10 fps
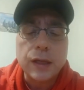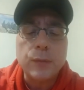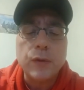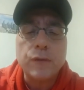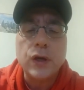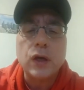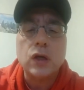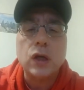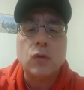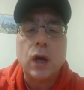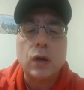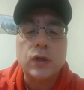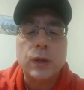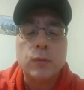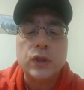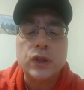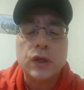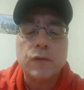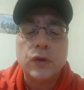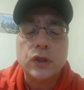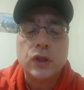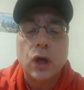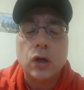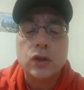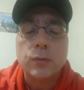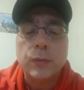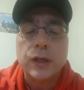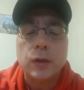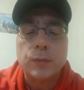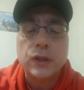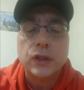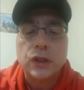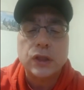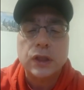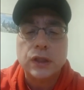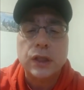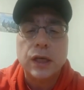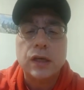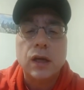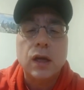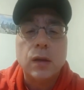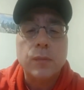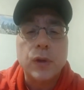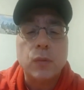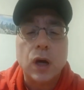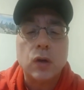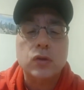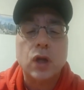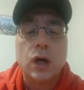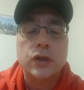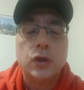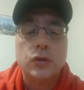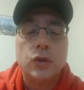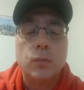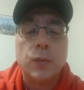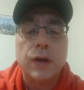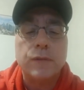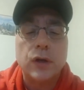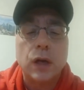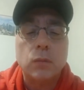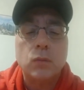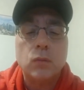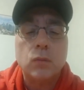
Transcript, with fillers: Keep your feet on the ground, keep reaching for the stars, make your business succeed. Be well. Talk to you all soon. Bye for now.